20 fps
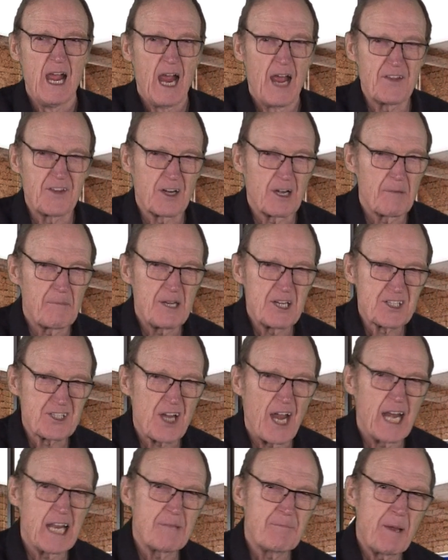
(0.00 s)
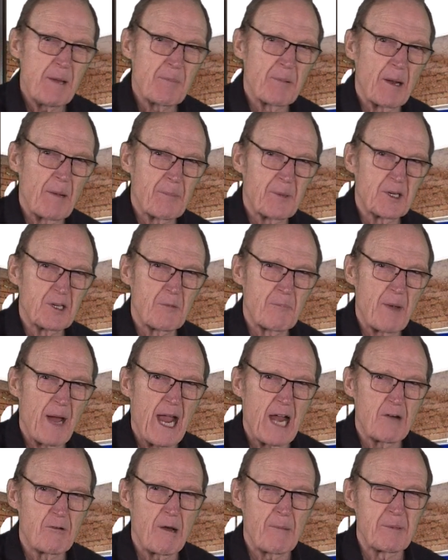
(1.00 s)
and they're going to be signing people up under
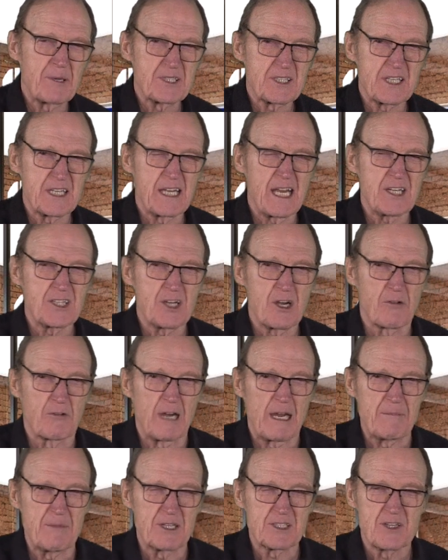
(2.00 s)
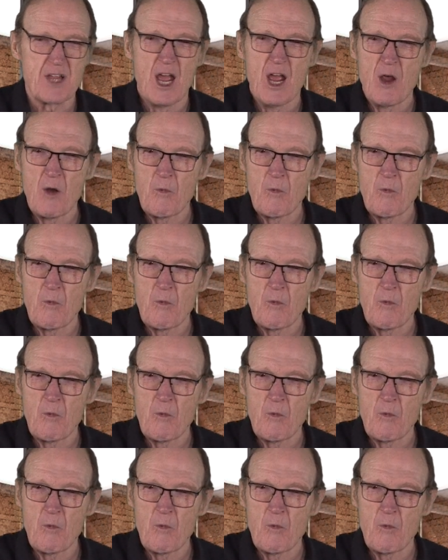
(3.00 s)
buyer representation agreements